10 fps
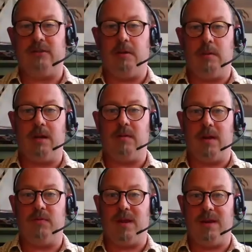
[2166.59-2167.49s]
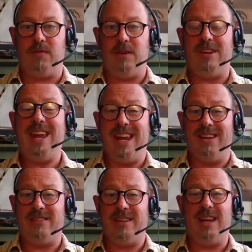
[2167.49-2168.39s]
So if if he's
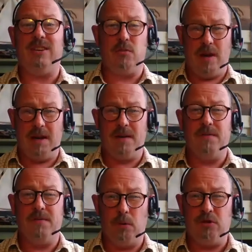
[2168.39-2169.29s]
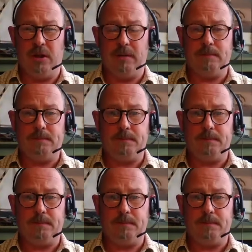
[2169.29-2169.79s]
hit, it's really unfortunate.